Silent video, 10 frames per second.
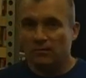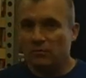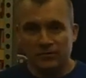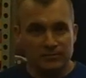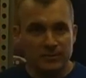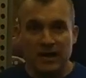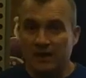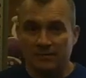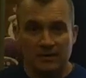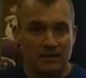Where's
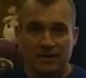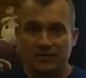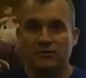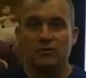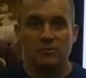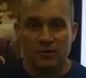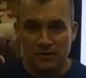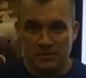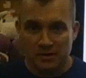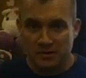Bob? I thought you were bringing
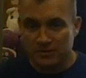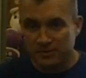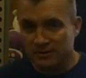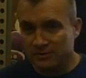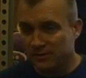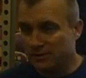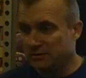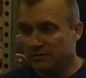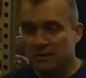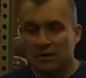the marketing
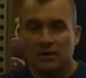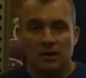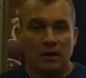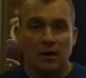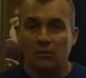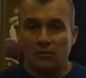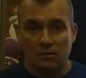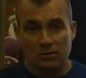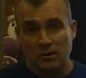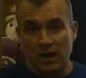materials. Oh,
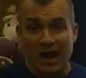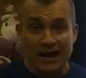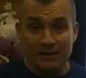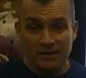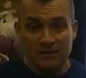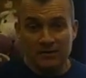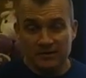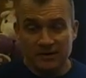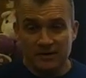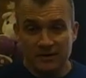I got to be there at
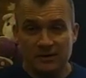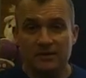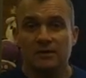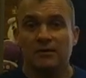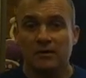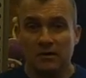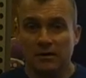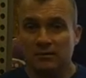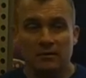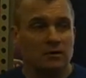10 o'clock?
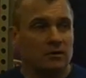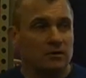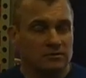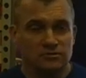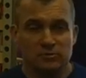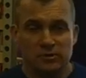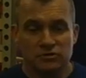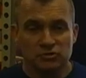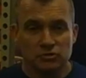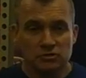Oh, did you bring the
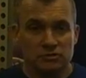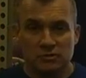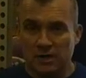shirts?